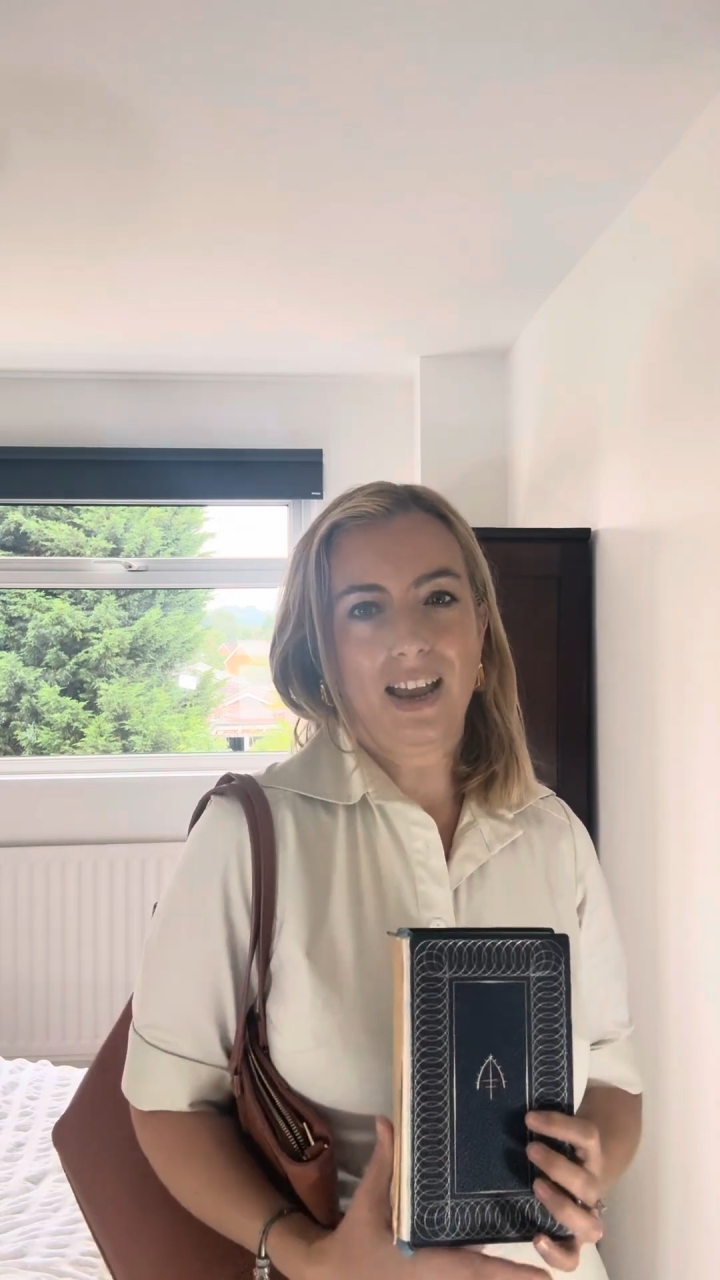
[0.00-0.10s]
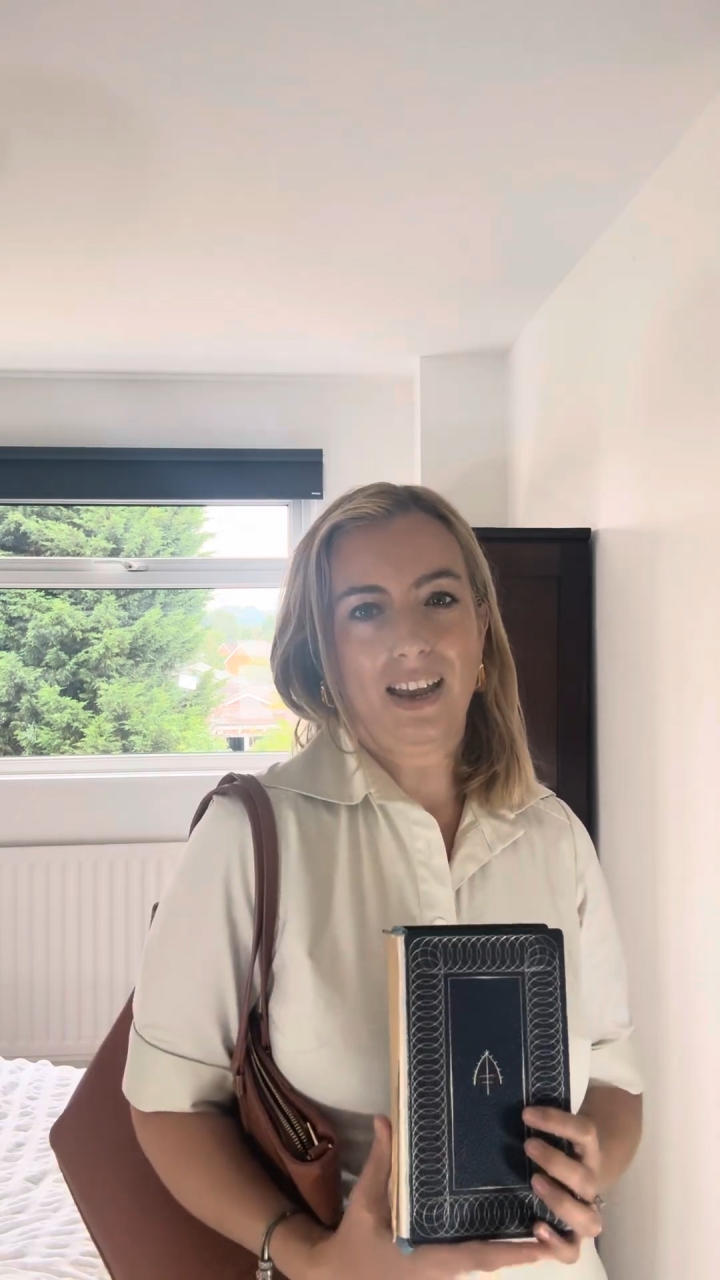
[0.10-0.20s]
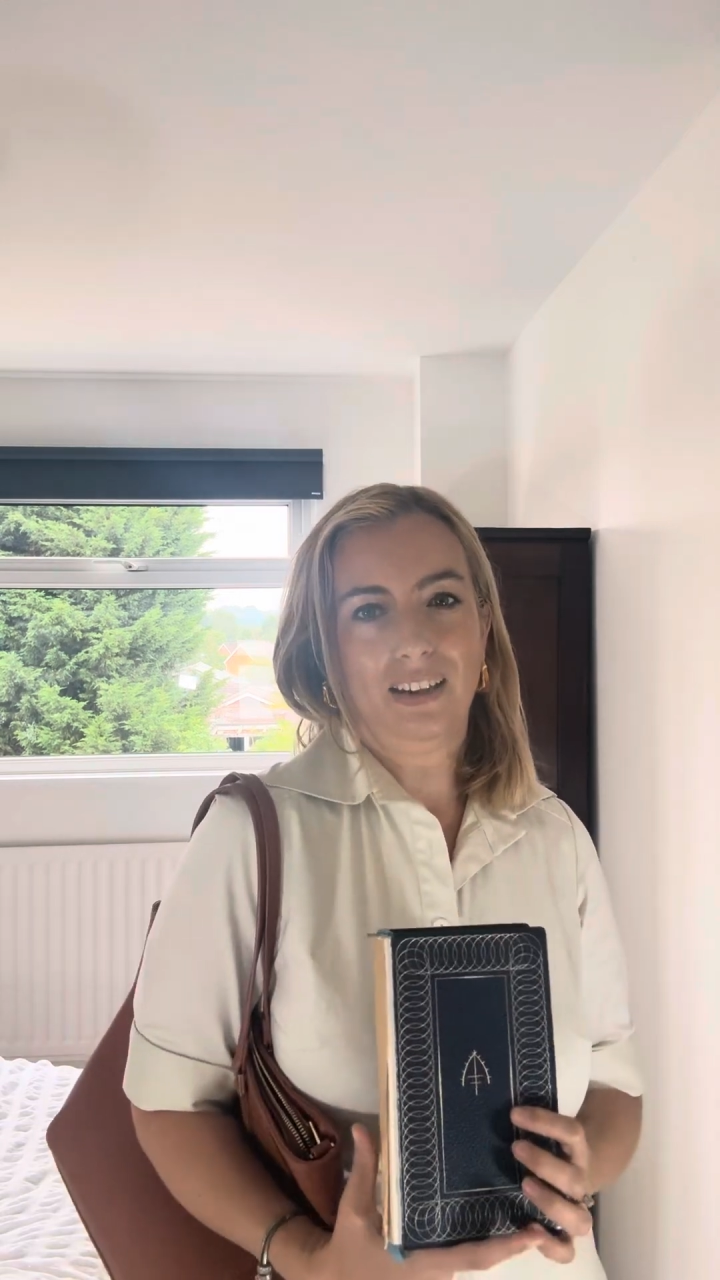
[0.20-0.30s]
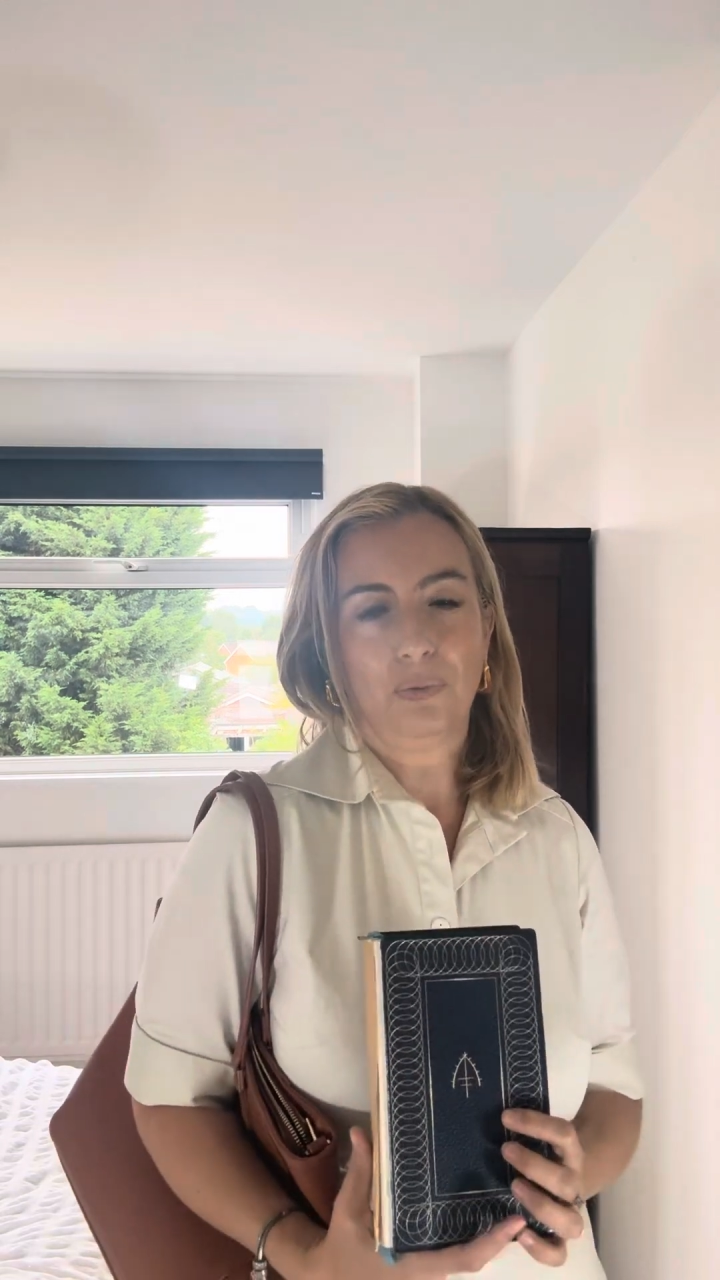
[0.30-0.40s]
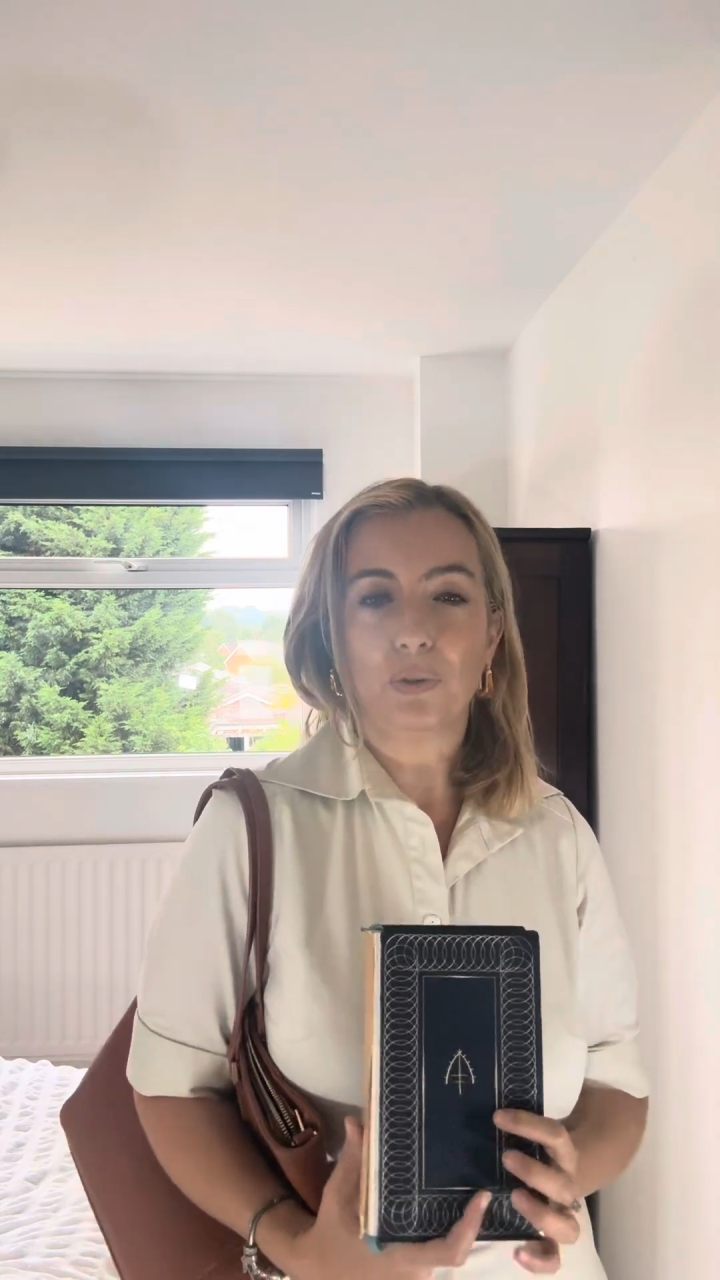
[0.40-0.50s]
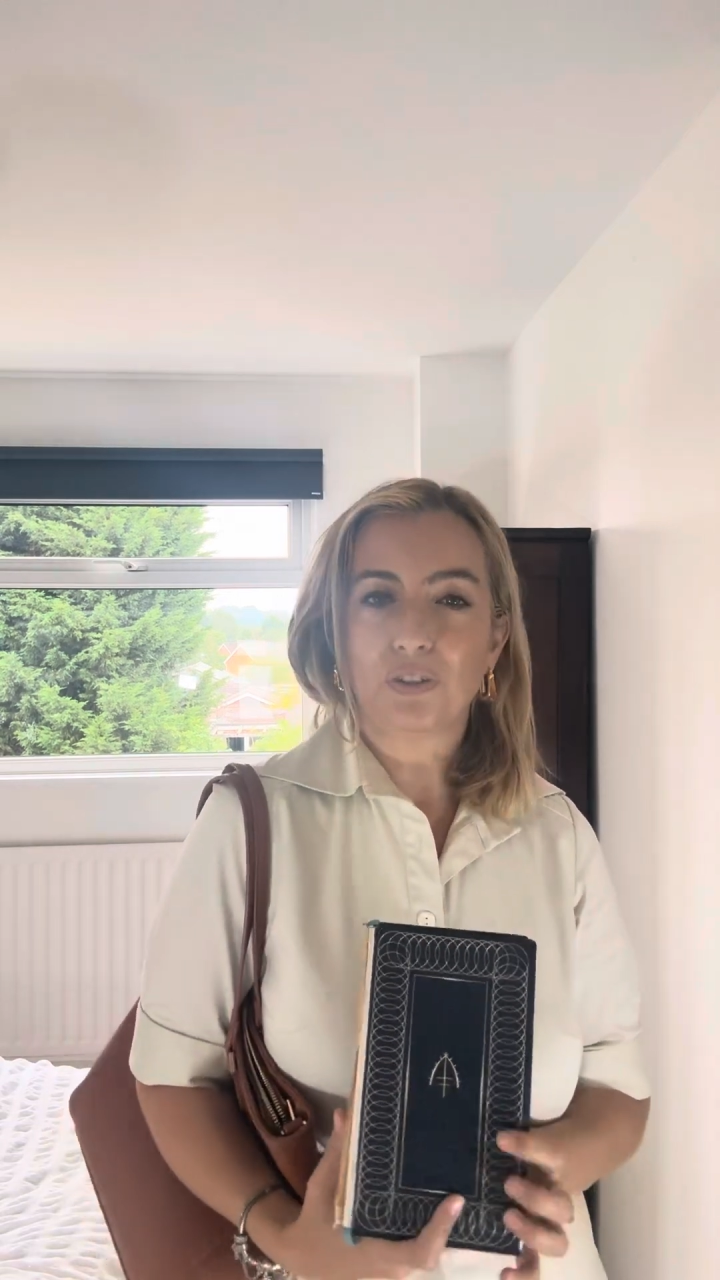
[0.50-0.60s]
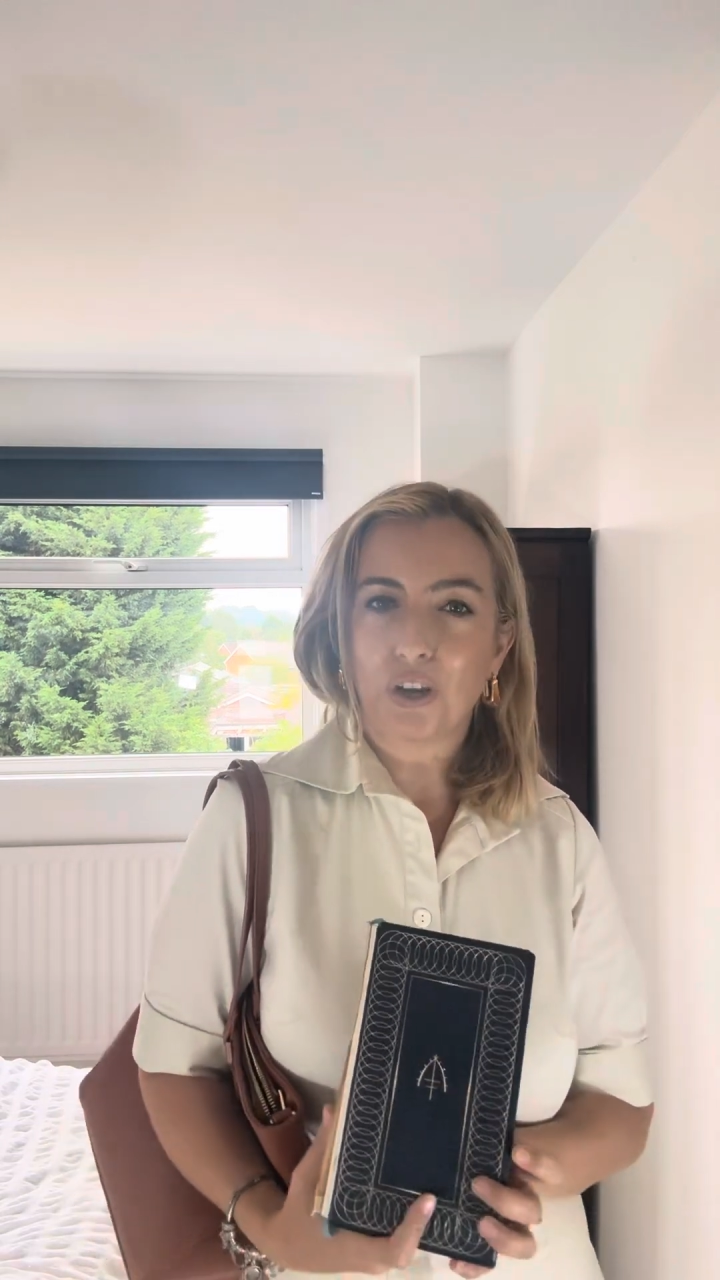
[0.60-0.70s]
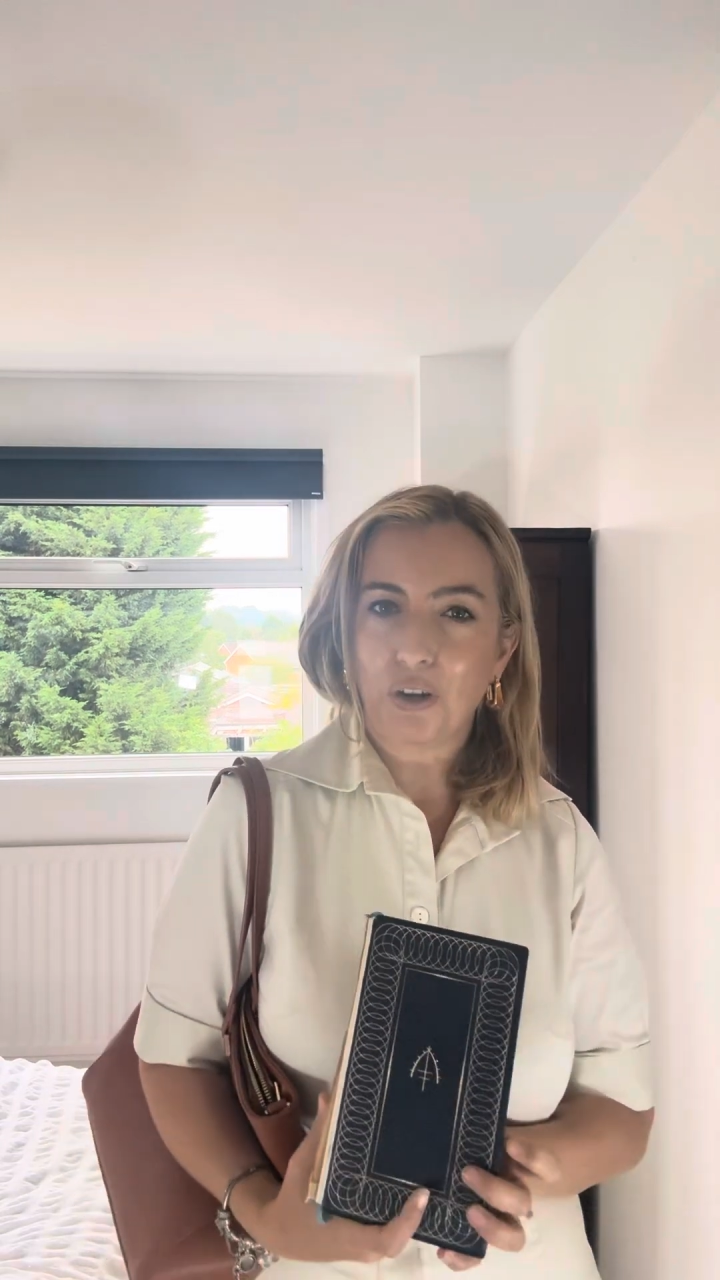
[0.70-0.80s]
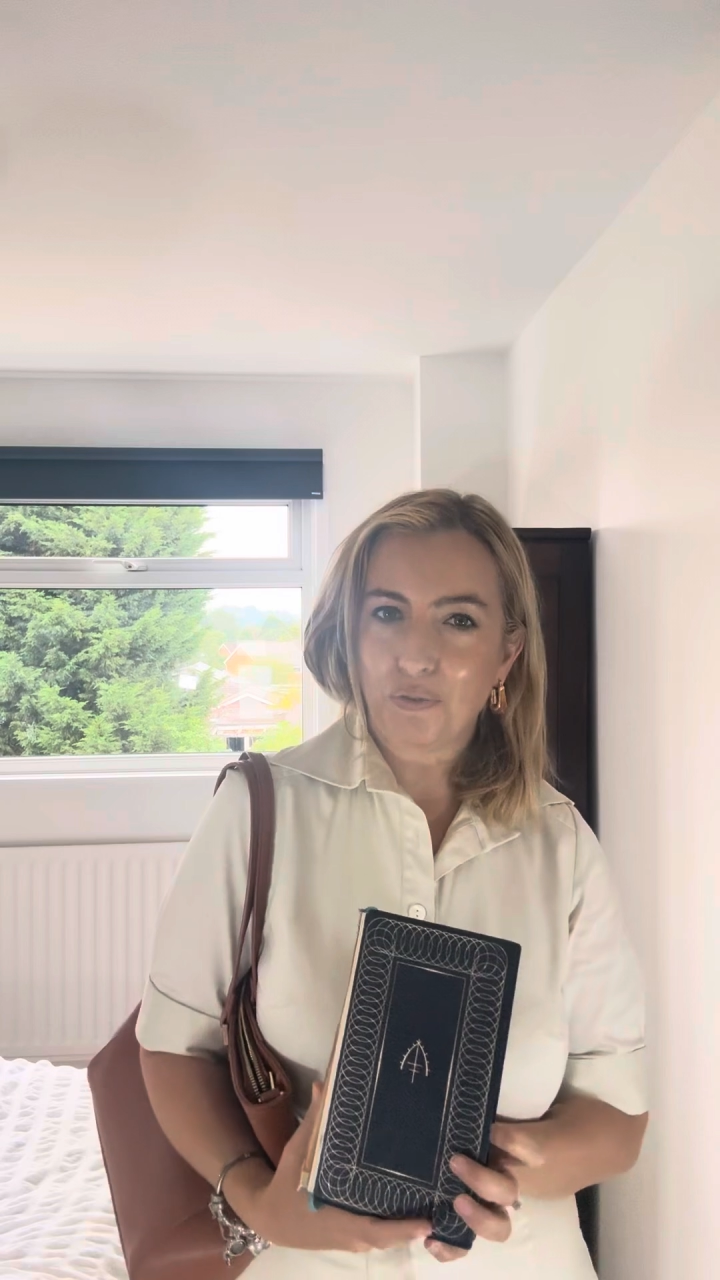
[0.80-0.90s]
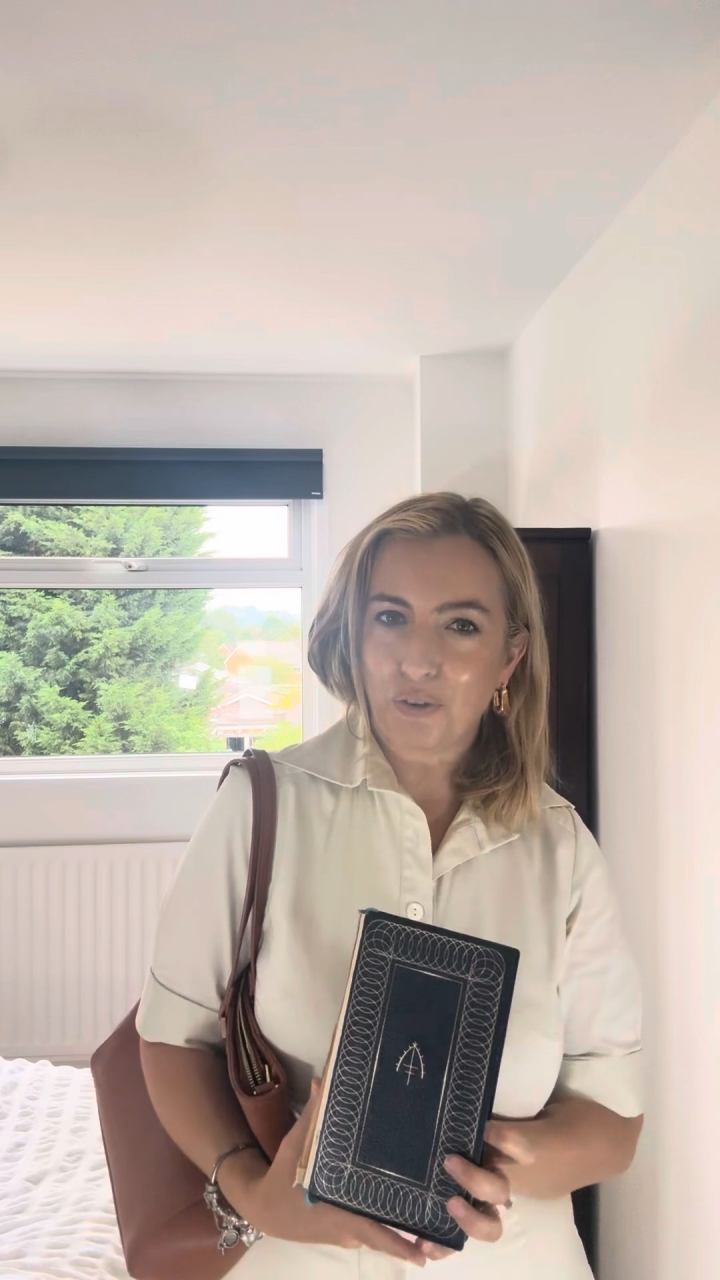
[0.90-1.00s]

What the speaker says: and watched over